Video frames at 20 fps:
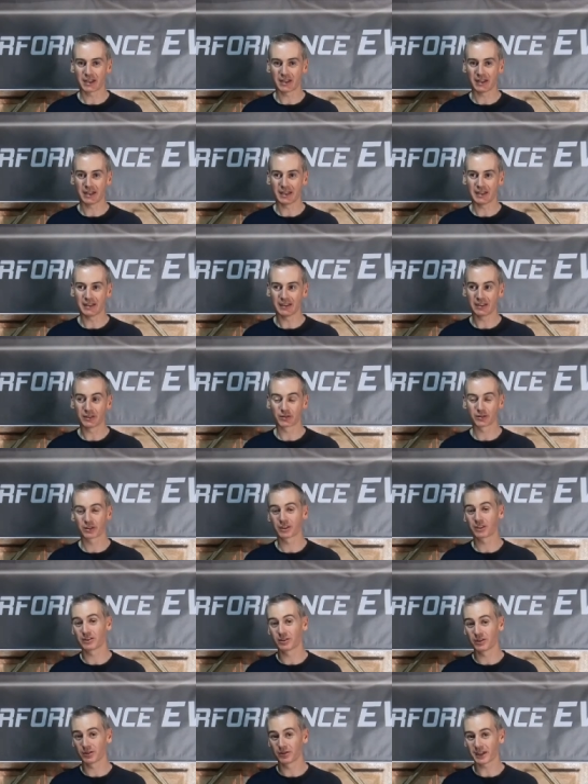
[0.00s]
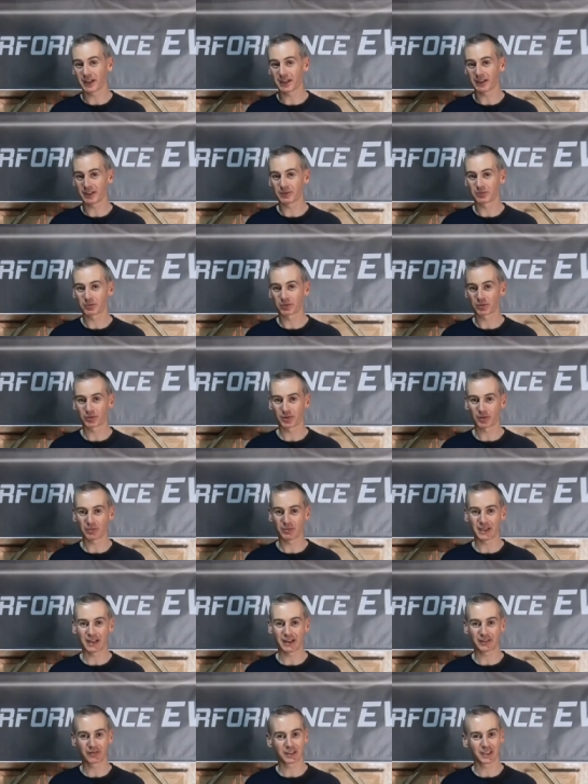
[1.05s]
Uh, in order to do that, I'll probably
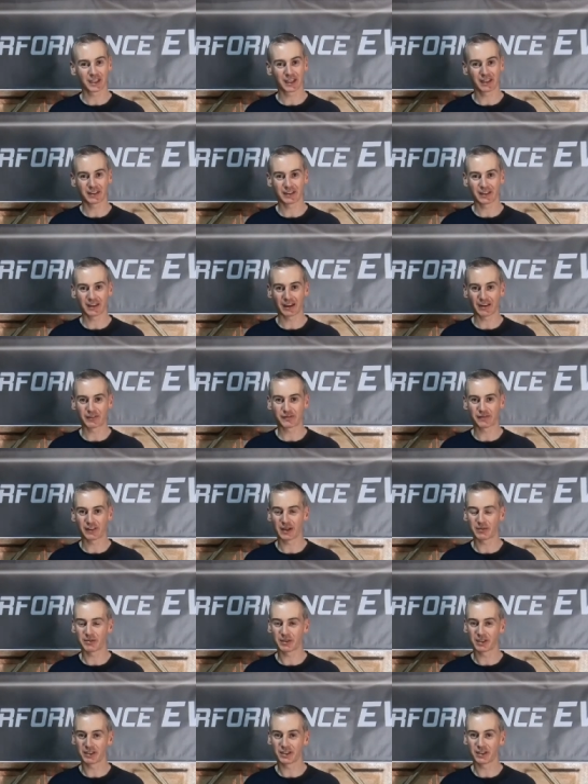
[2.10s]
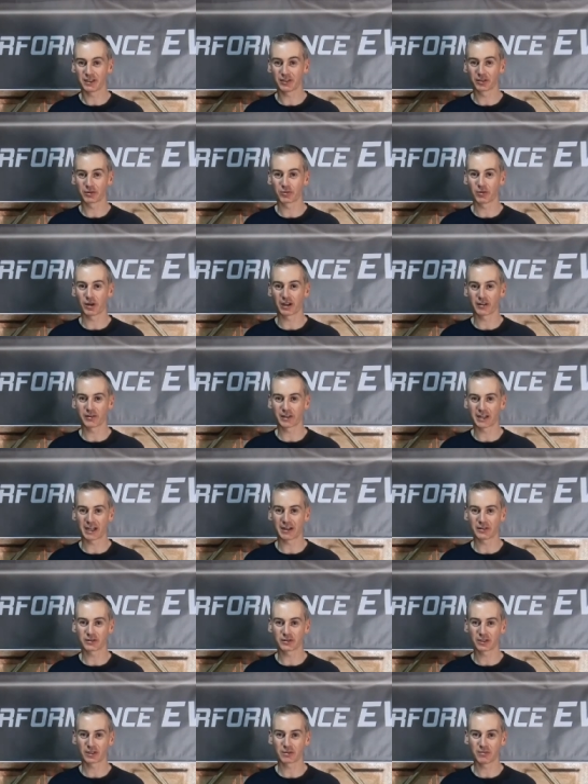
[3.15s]
have to get a fair bit of the other wiring
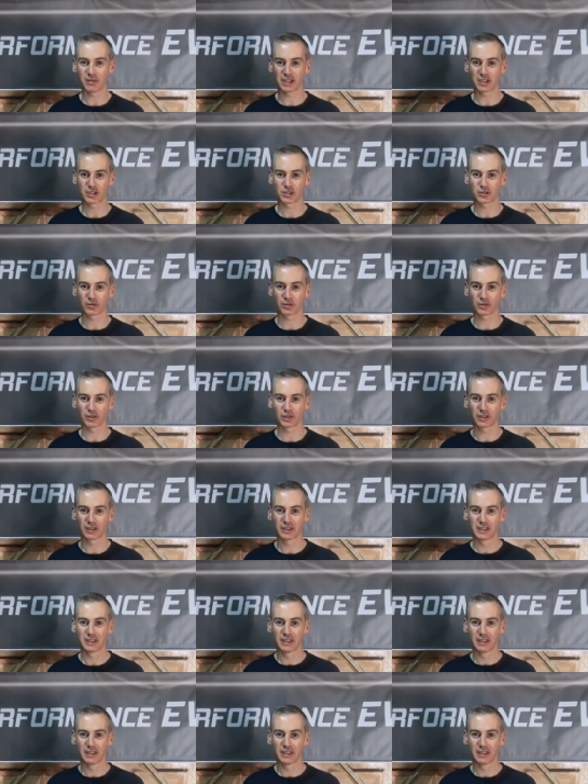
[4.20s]
out to make sure